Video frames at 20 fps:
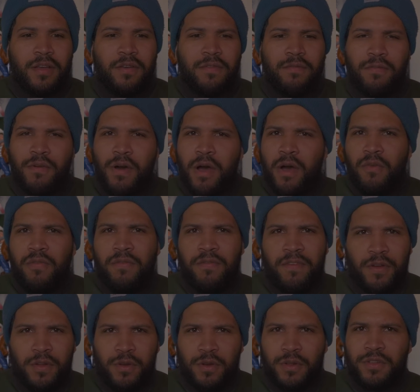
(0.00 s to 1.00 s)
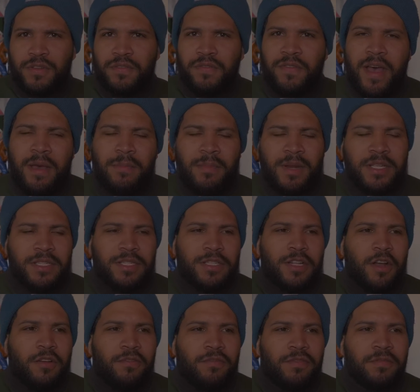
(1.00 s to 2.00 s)
for our photos, family
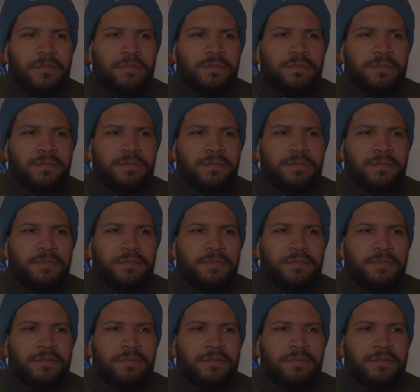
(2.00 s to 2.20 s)
stuff.